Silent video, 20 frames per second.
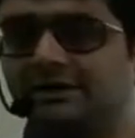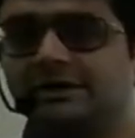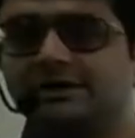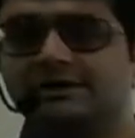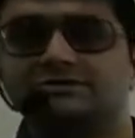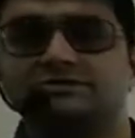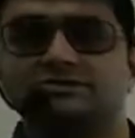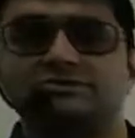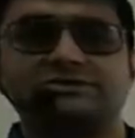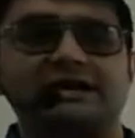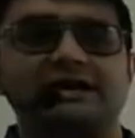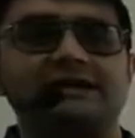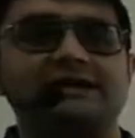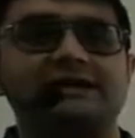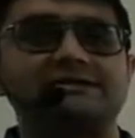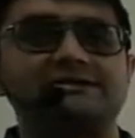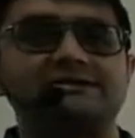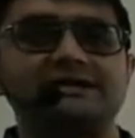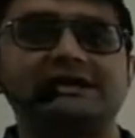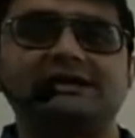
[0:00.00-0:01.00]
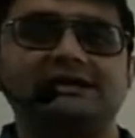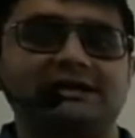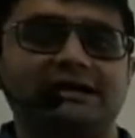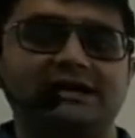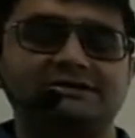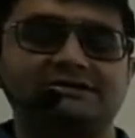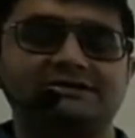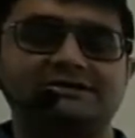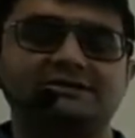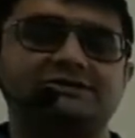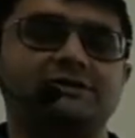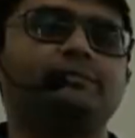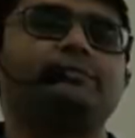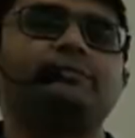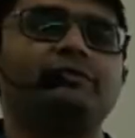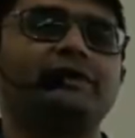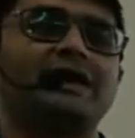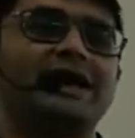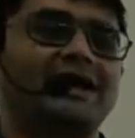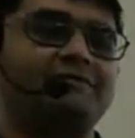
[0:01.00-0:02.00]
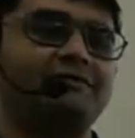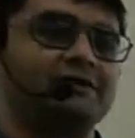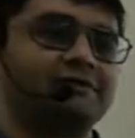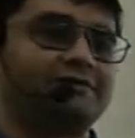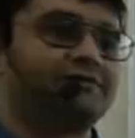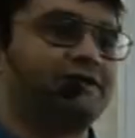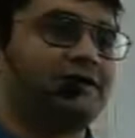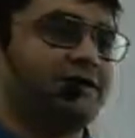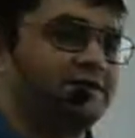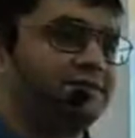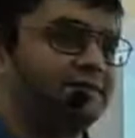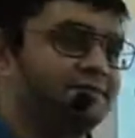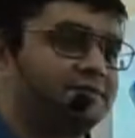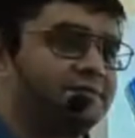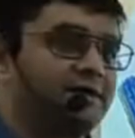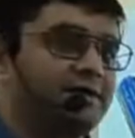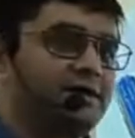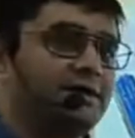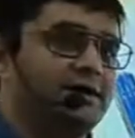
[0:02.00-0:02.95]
So center-state relationship we have discussed